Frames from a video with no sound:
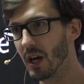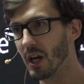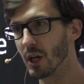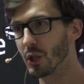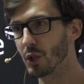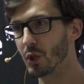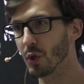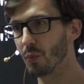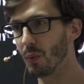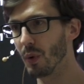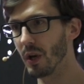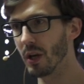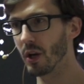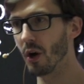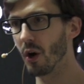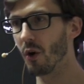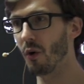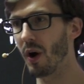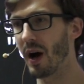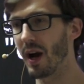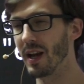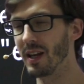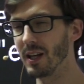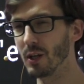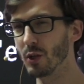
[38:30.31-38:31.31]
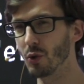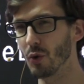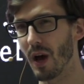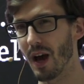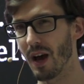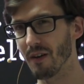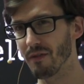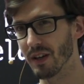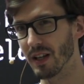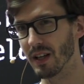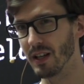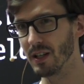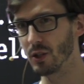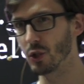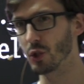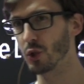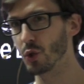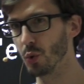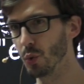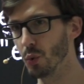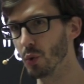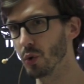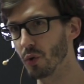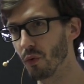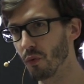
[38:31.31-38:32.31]
So it will know I need to have at least
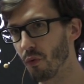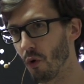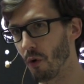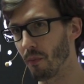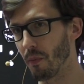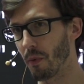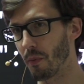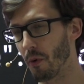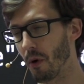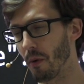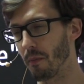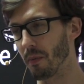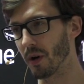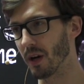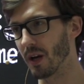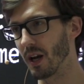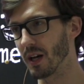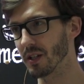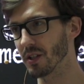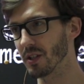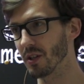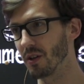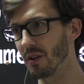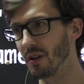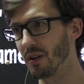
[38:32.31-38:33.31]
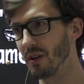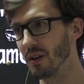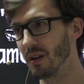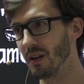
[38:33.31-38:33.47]
2 to form a proper cluster,